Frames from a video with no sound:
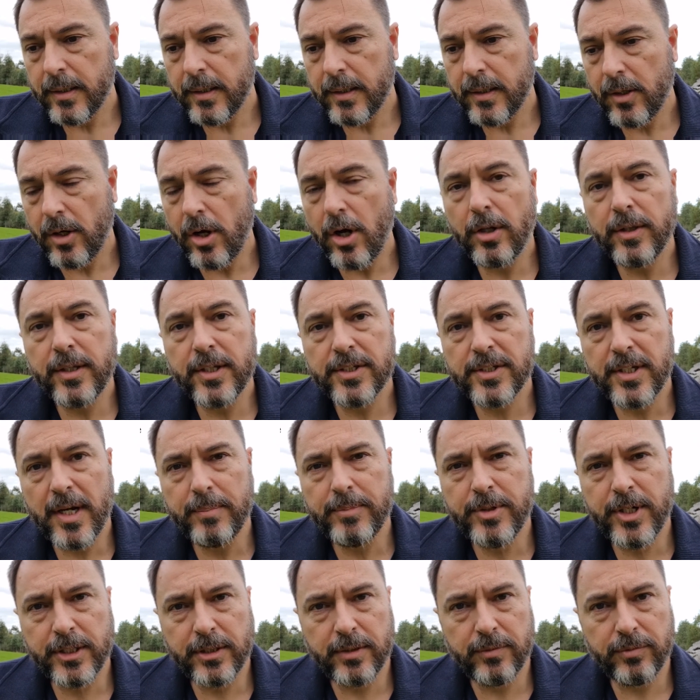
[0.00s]
On the
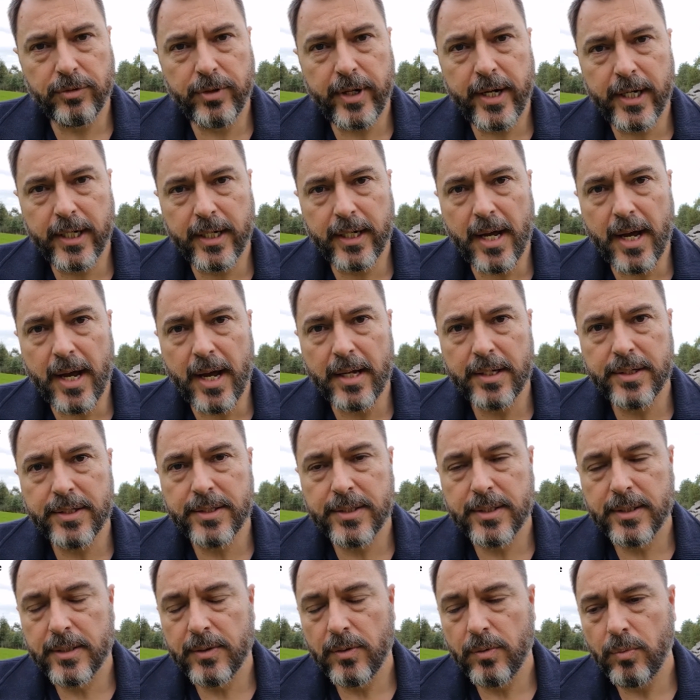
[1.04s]
subject of credit
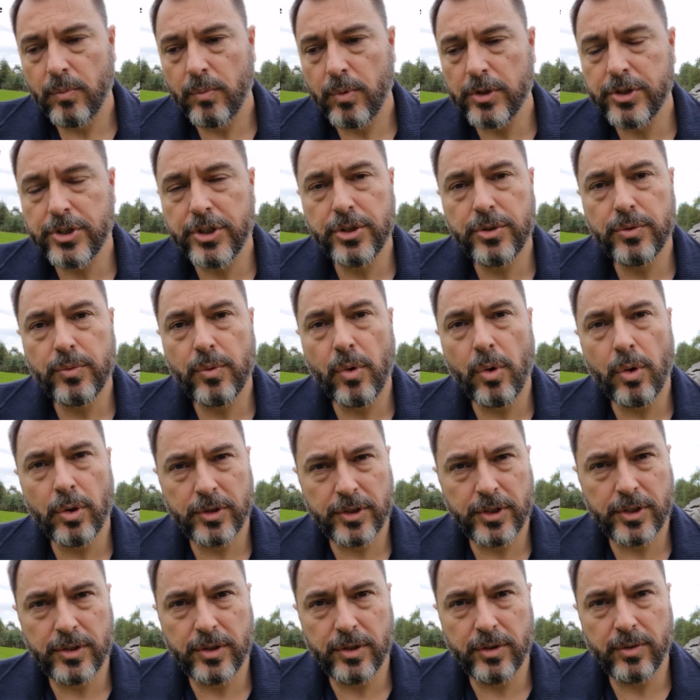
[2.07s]
cards, what you ought
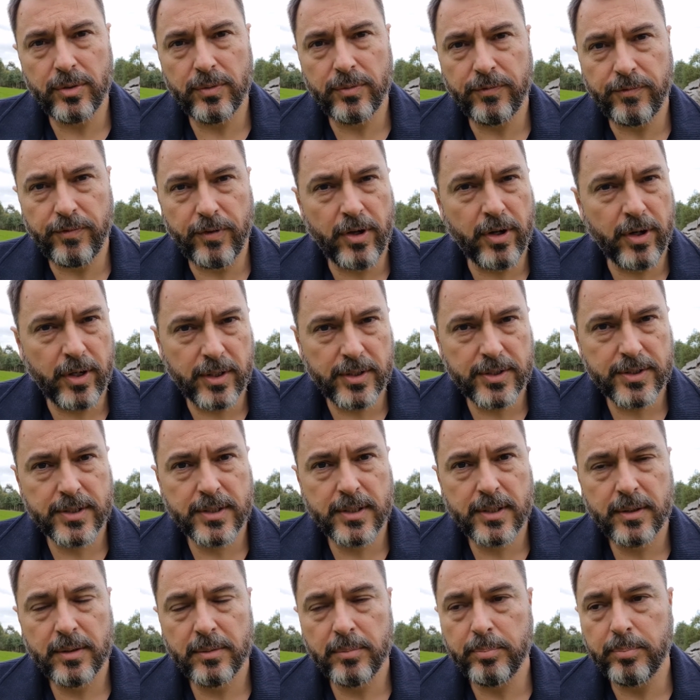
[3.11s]
to do first,